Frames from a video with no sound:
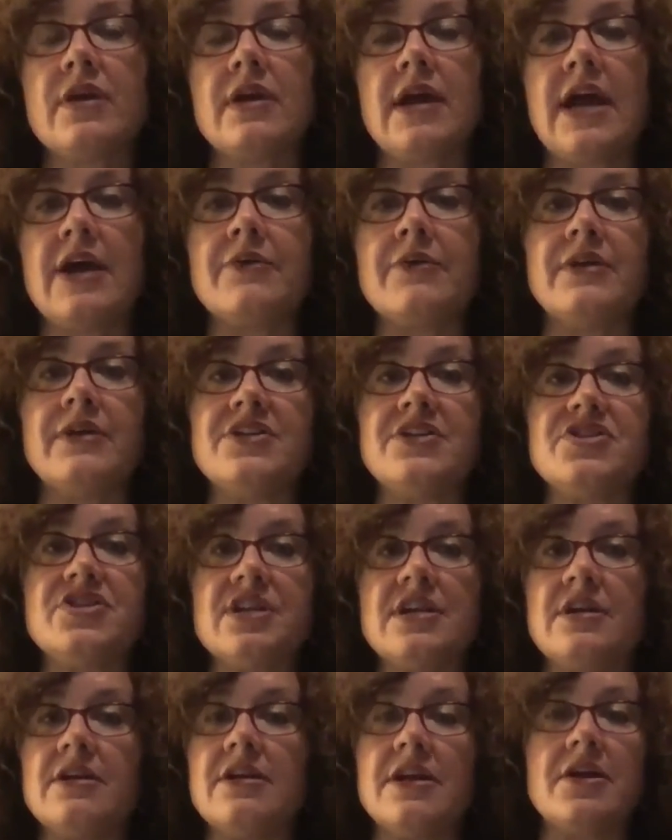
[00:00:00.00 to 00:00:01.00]
outreach
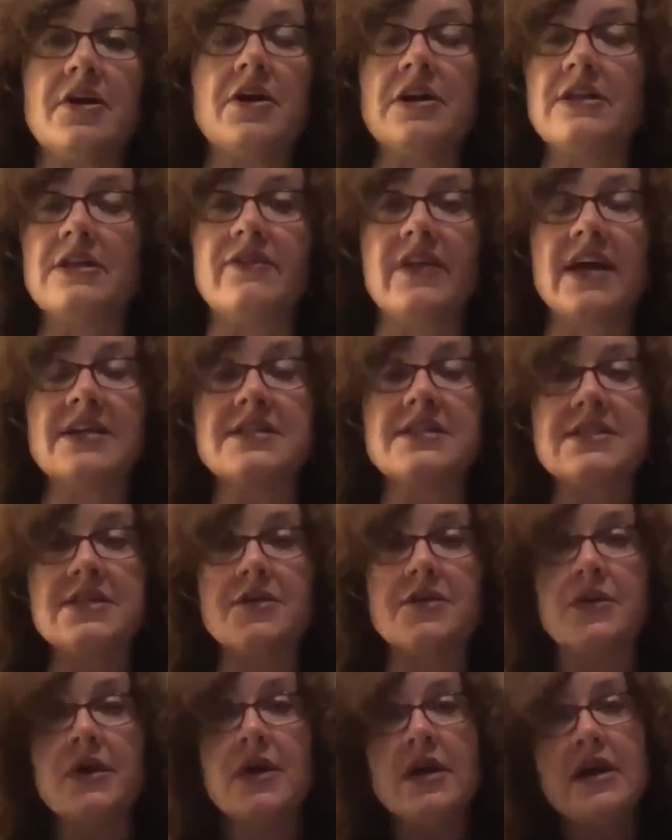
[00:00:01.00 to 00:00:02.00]
and all of that.
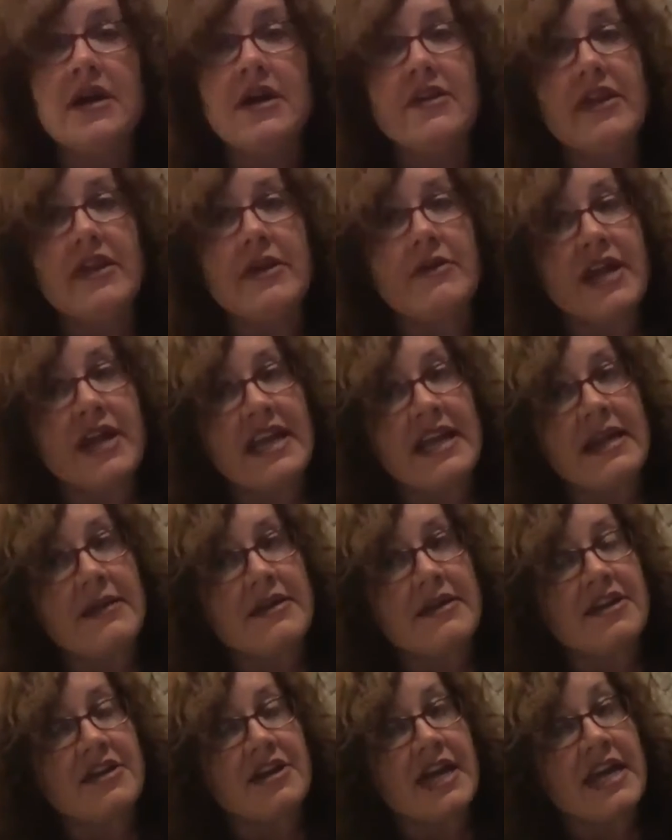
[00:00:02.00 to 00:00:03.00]
So they're getting
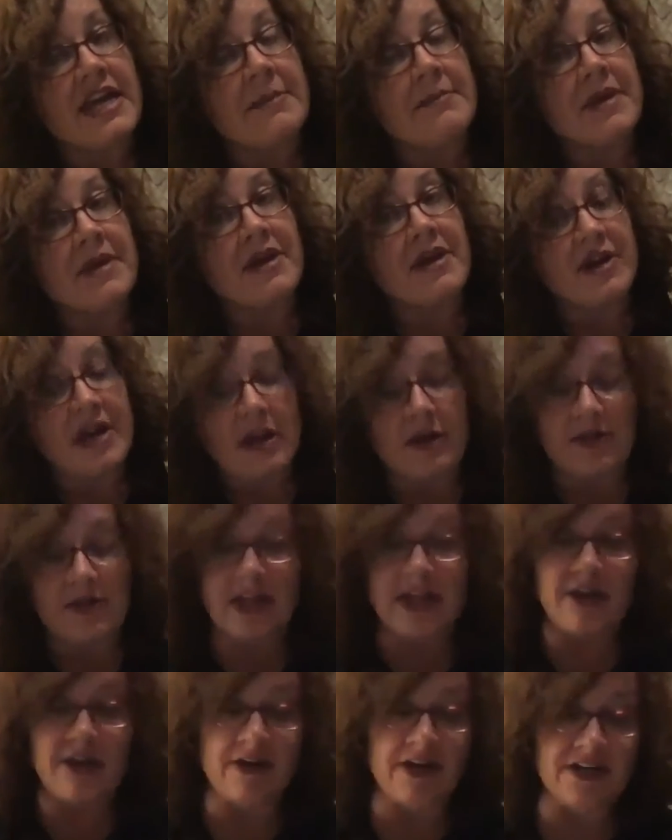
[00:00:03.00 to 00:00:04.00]
better
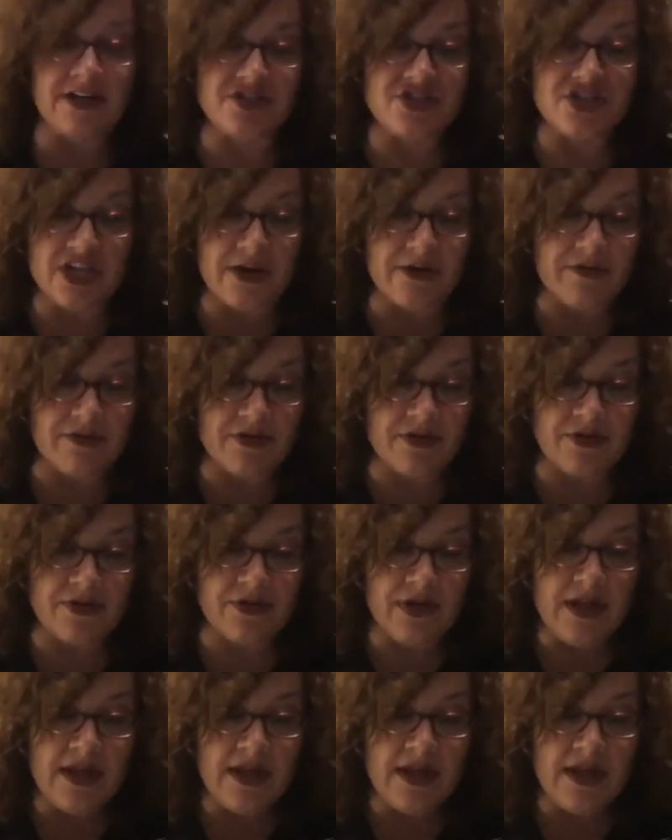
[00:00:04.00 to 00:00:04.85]
healthcare in general.